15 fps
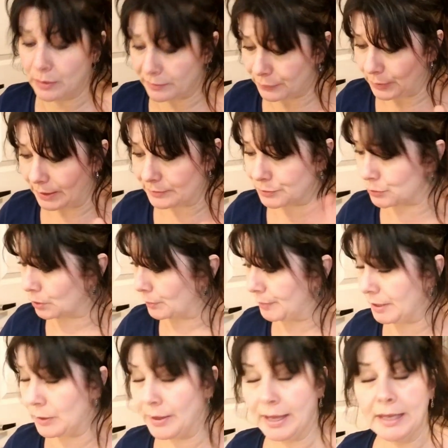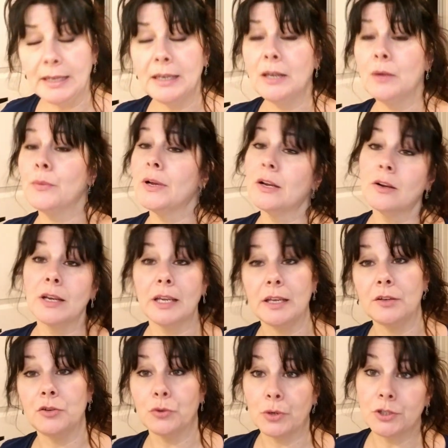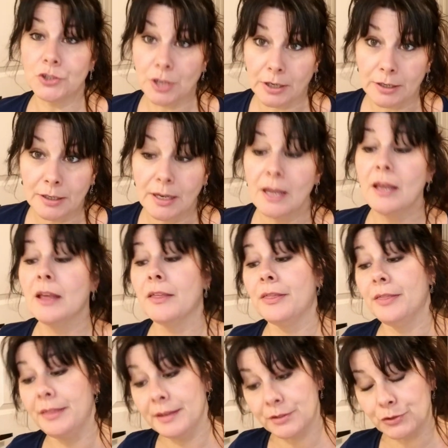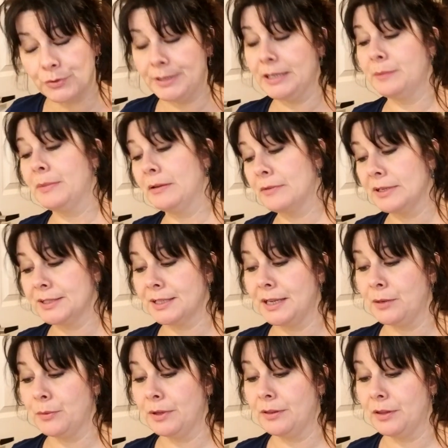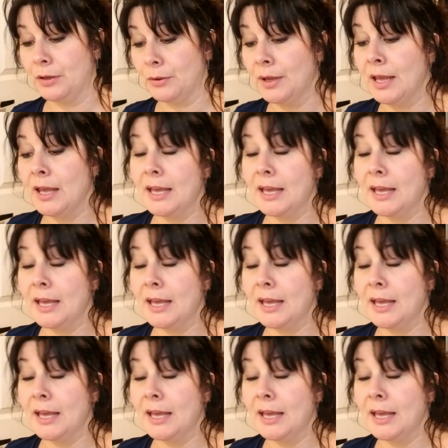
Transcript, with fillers: If you have Scorpio anywhere in your chart, this reading may resonate with you.